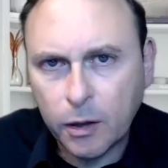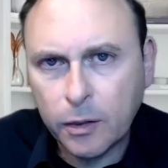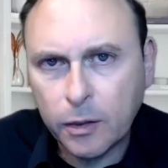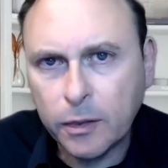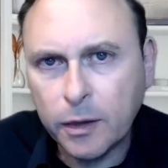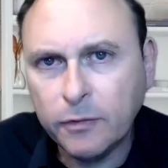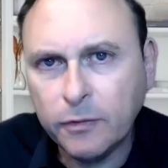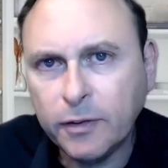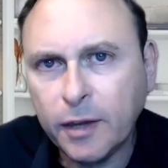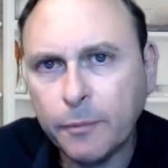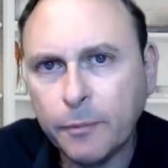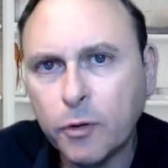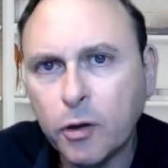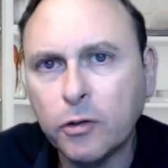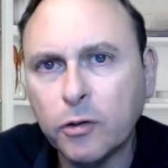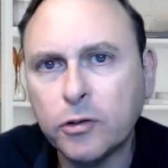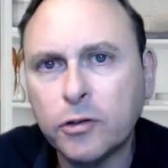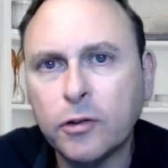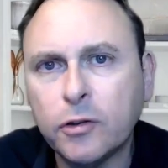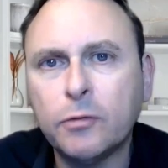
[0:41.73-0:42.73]
the
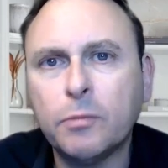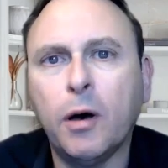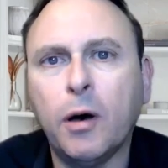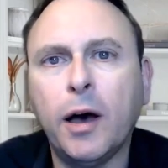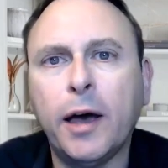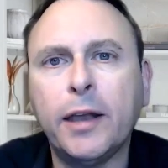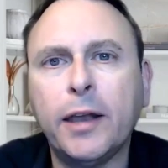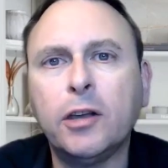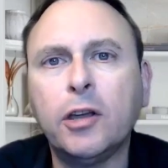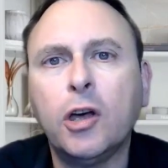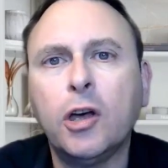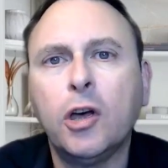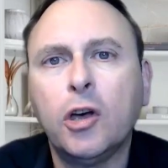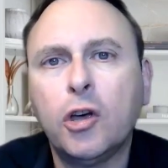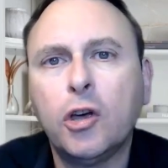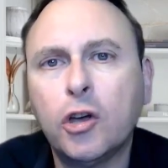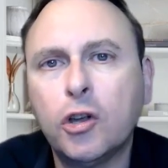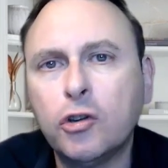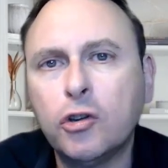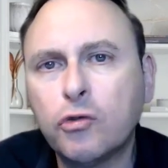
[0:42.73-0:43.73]
subconscious mind
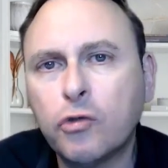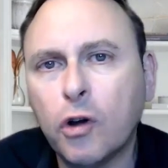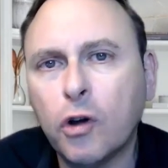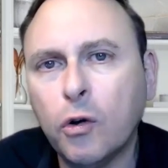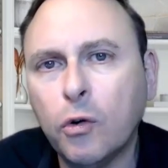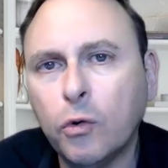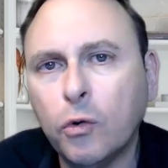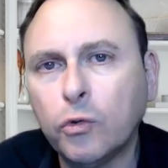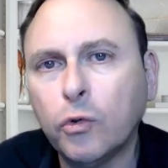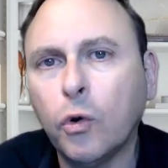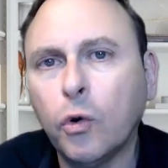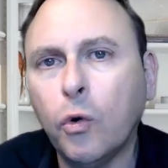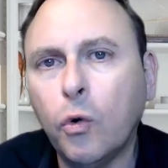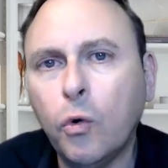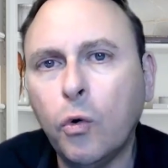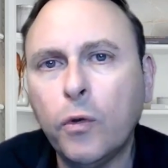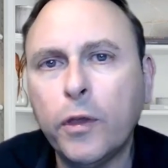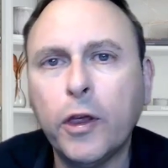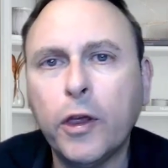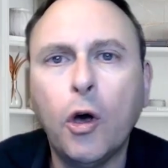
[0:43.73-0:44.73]
controls
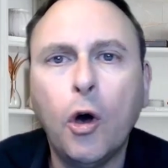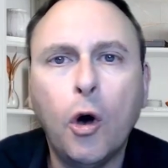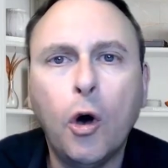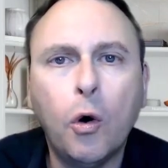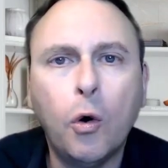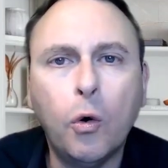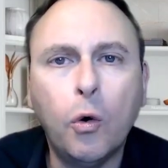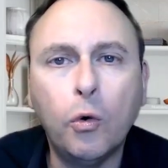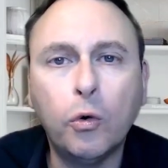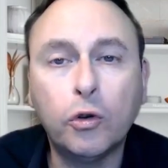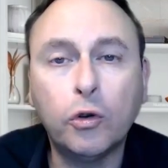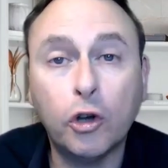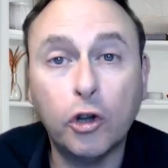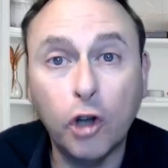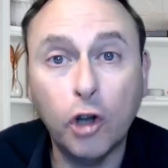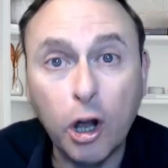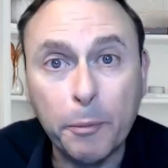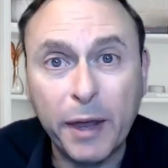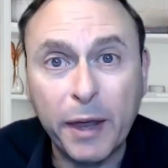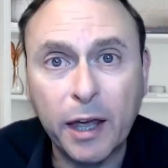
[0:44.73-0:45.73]
all the
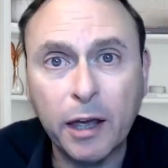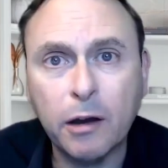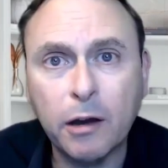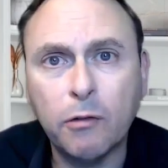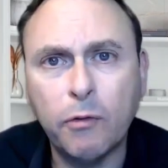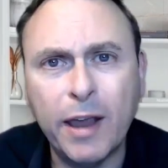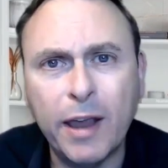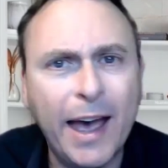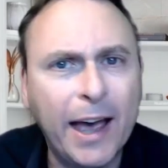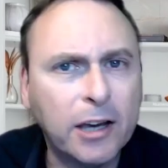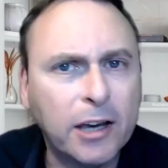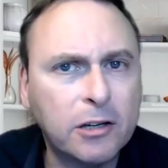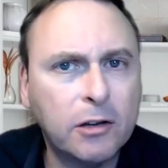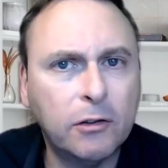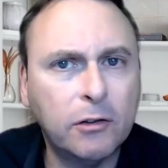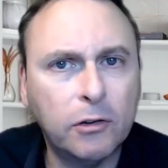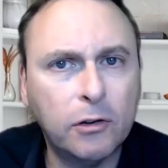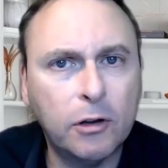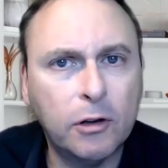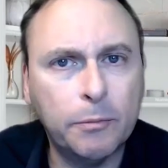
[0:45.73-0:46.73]
autonomic
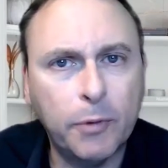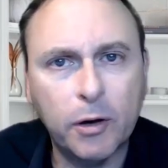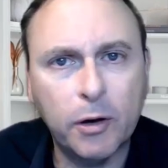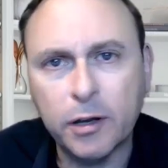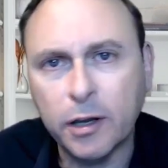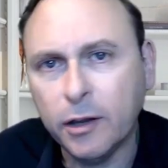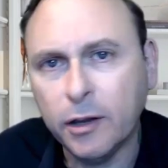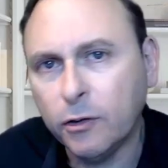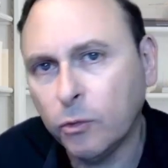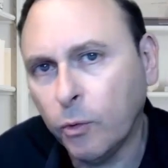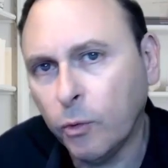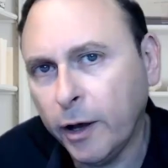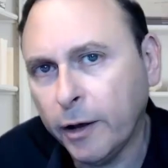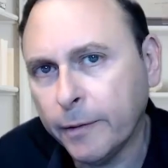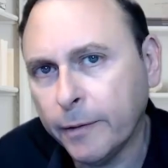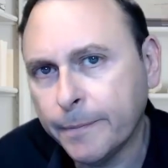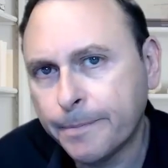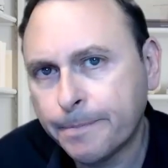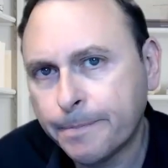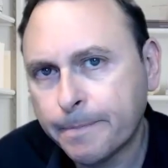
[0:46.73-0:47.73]
reactions of the body as
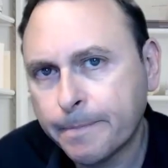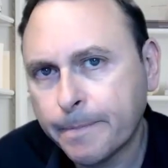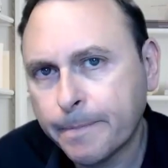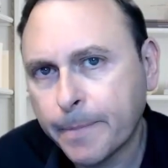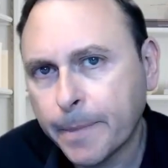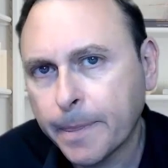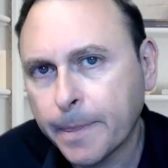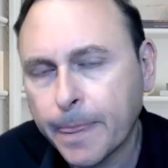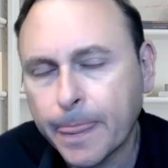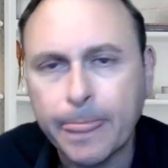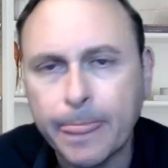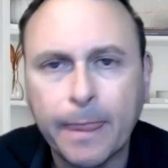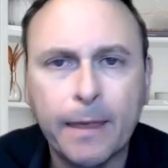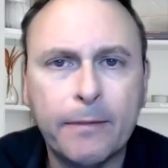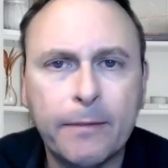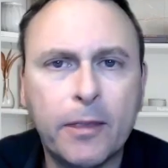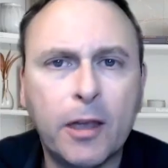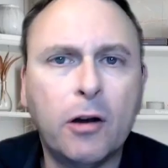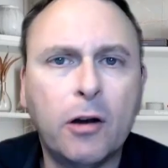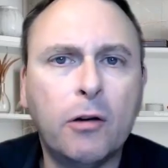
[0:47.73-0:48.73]
well.
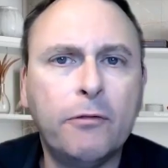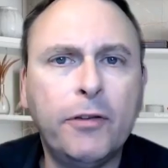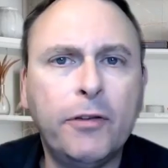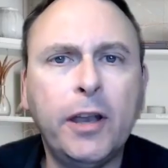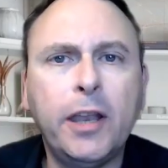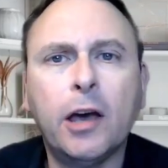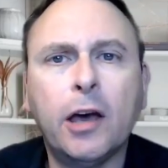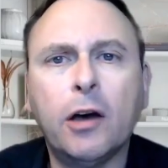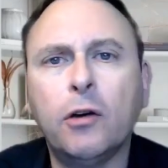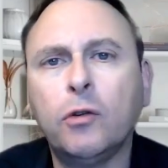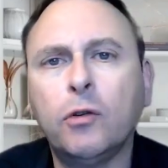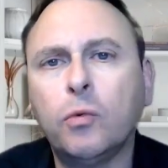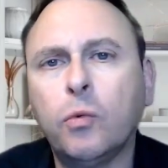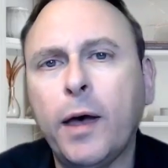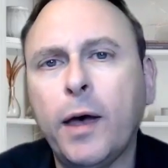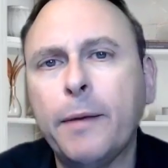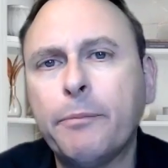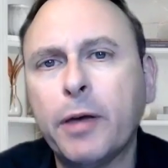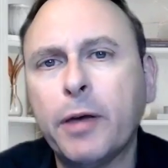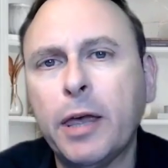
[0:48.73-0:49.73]
There are videos
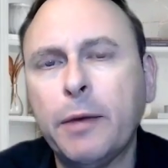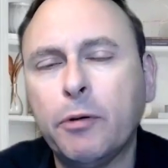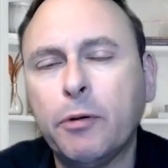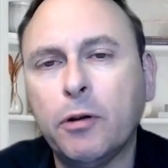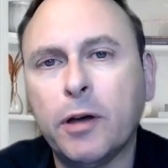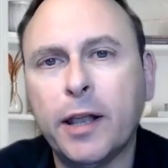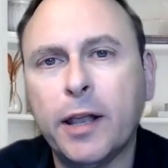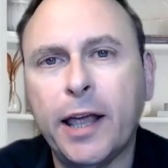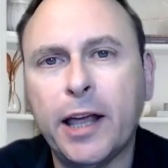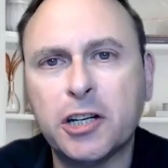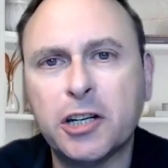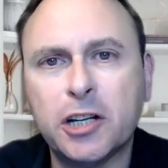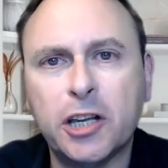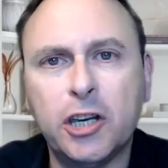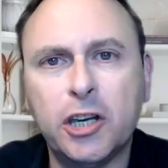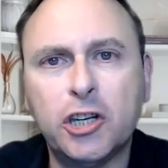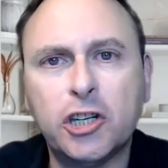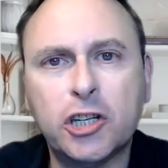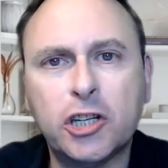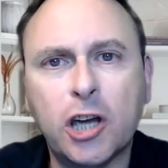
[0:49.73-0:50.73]
where people can
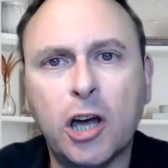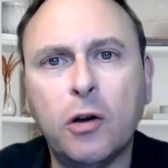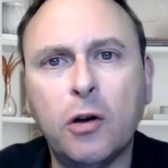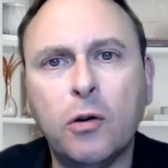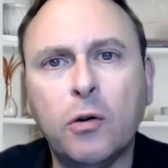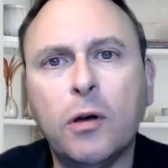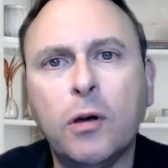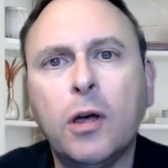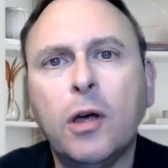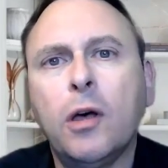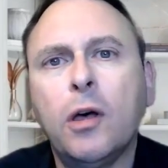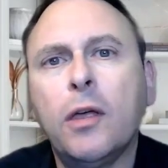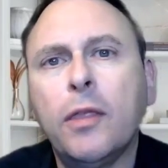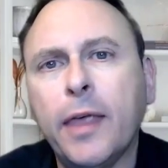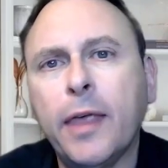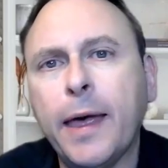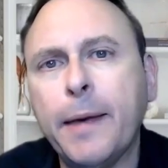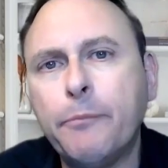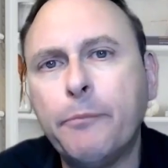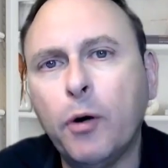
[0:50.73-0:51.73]
actually show
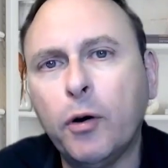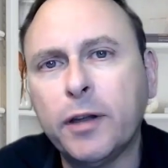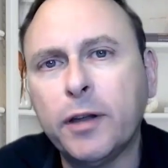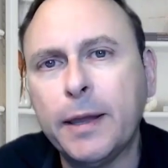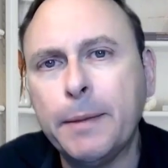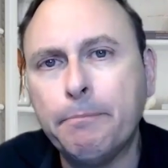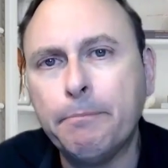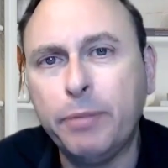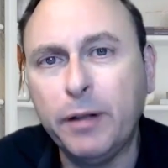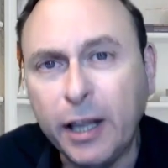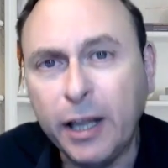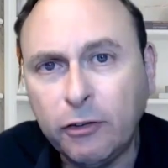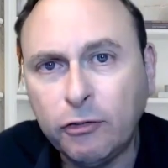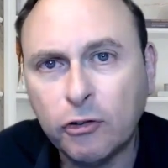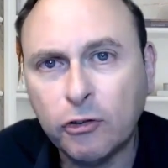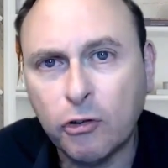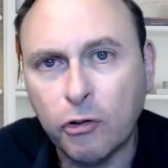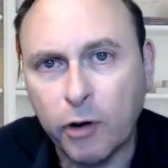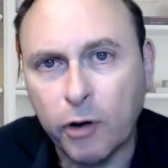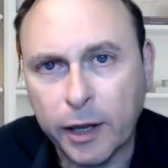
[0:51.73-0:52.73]
their body
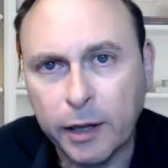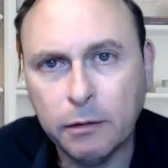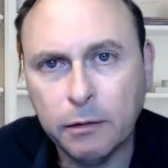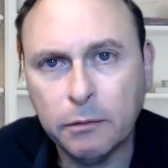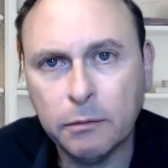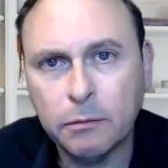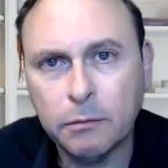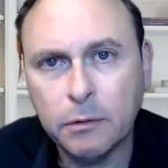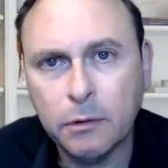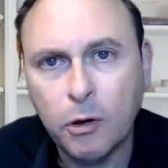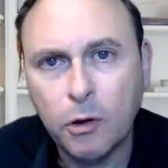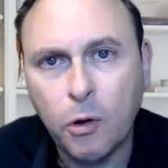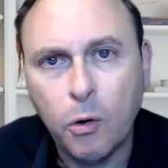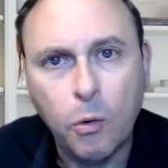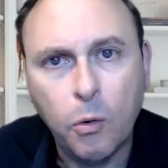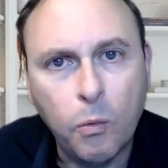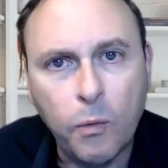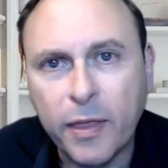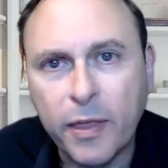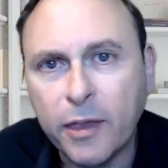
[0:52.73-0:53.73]
blistering
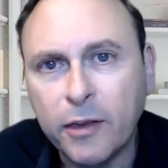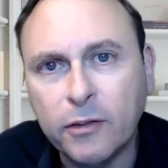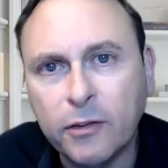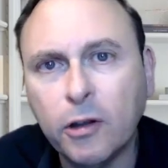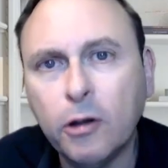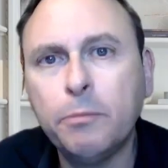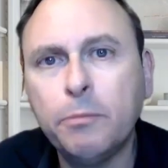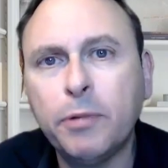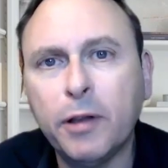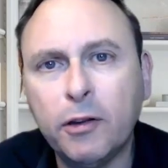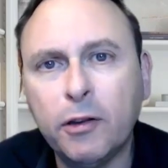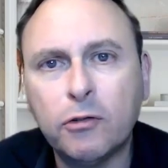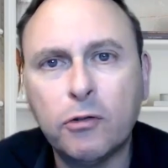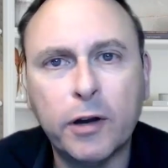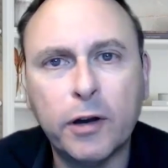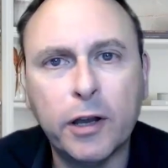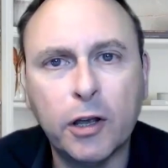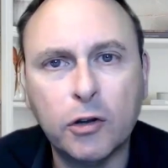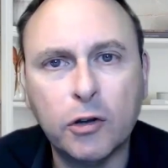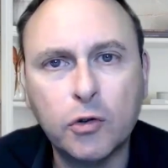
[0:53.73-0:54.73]
where there's no
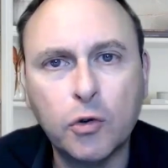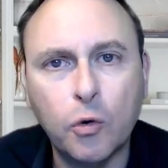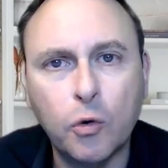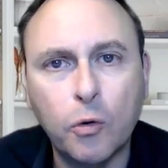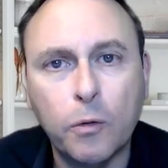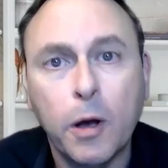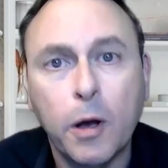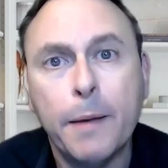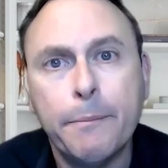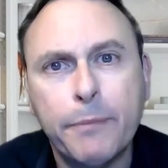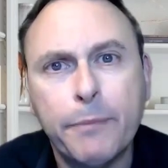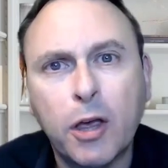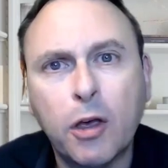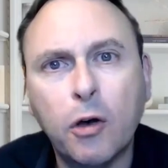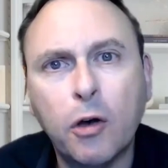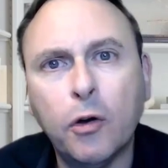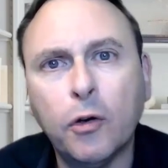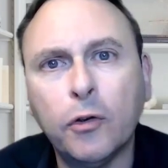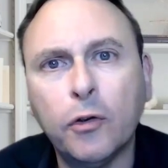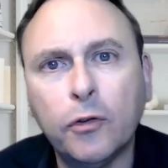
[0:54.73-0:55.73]
blistering at all
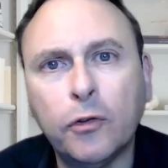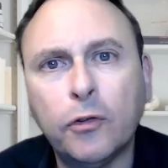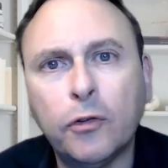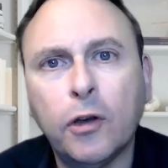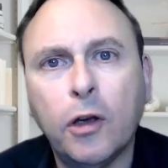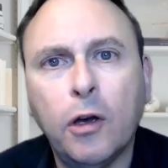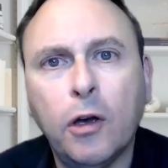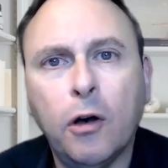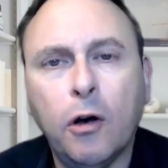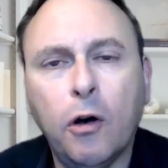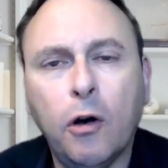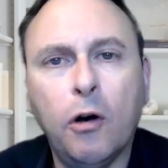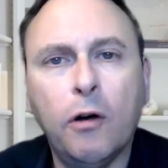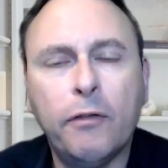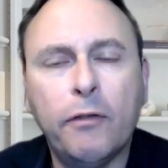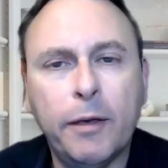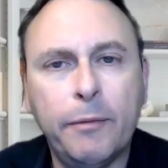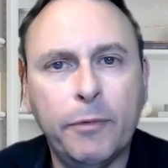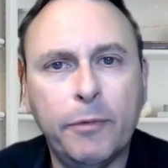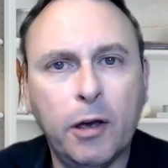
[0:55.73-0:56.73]
because
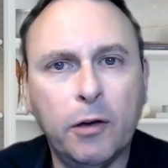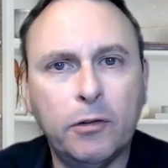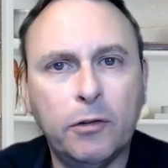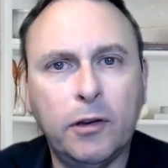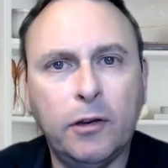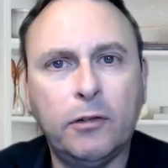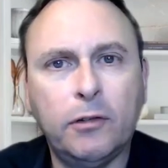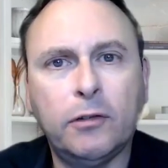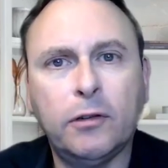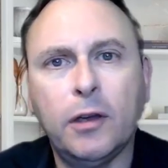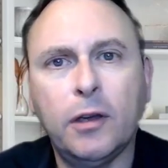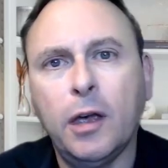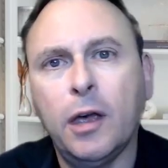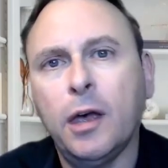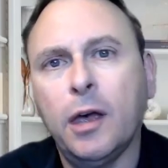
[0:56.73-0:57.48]
of hypnosis,